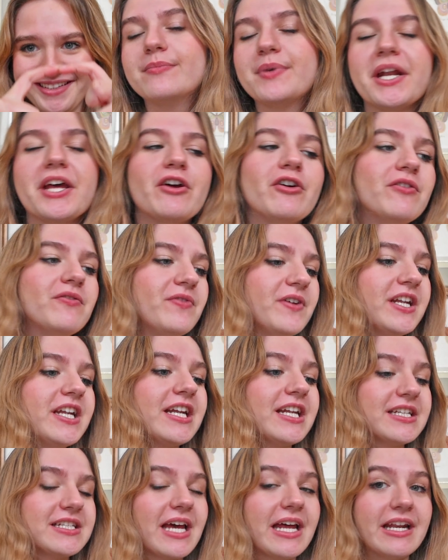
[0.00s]
But I couldn't fit it
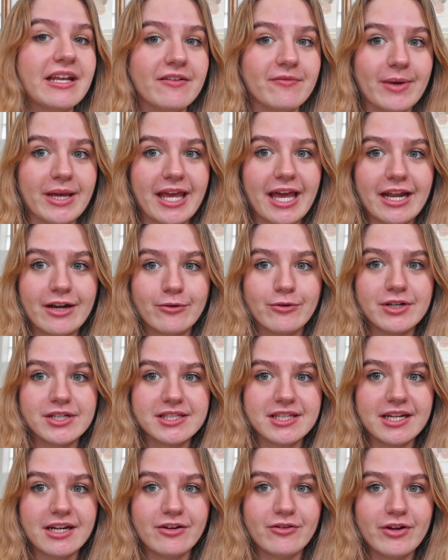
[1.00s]
into any of my
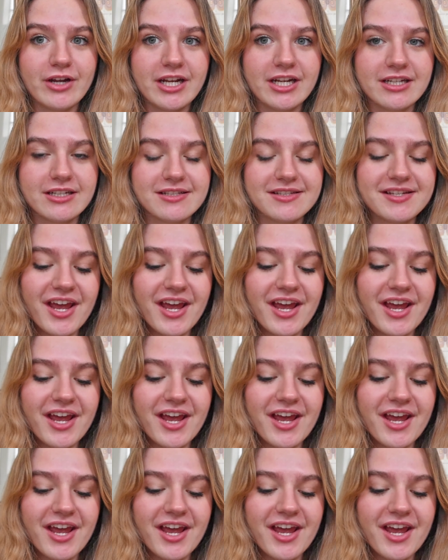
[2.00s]
categories that I created.